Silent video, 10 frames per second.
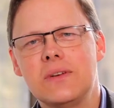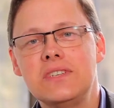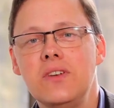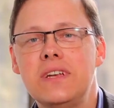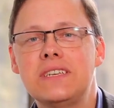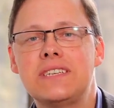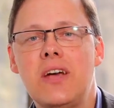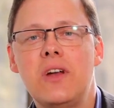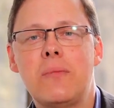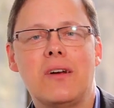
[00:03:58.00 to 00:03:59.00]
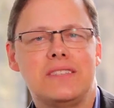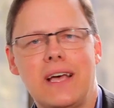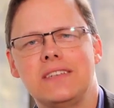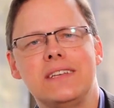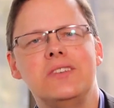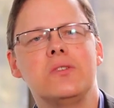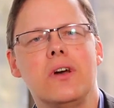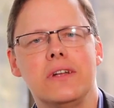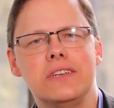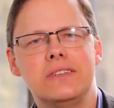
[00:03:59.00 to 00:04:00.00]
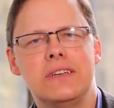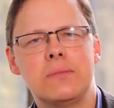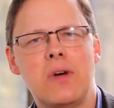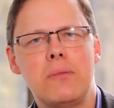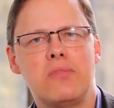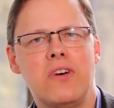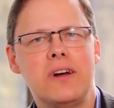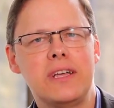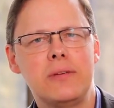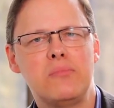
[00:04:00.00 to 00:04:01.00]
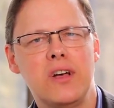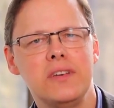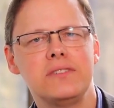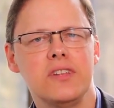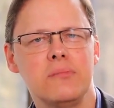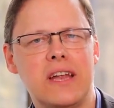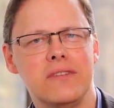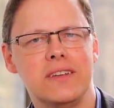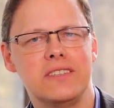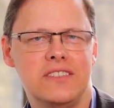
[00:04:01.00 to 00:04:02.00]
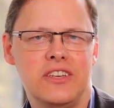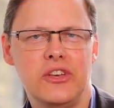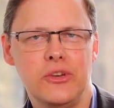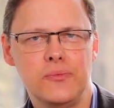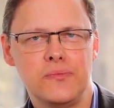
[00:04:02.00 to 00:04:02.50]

So it's not necessarily about testing your knowledge. It's about providing personal benefits to you.